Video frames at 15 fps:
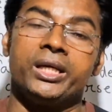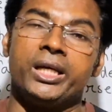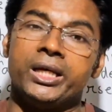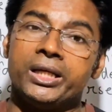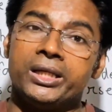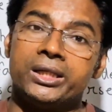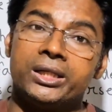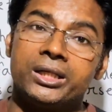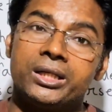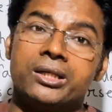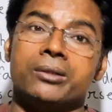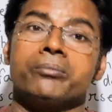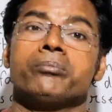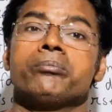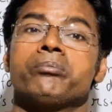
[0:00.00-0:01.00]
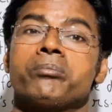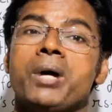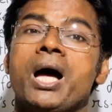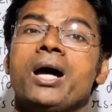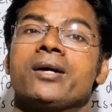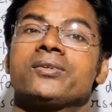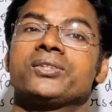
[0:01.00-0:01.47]
in
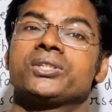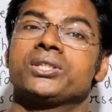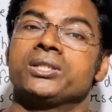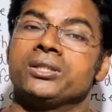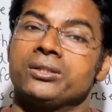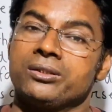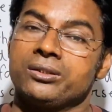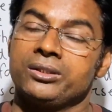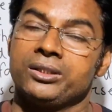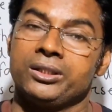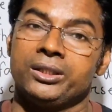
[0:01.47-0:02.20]
comparison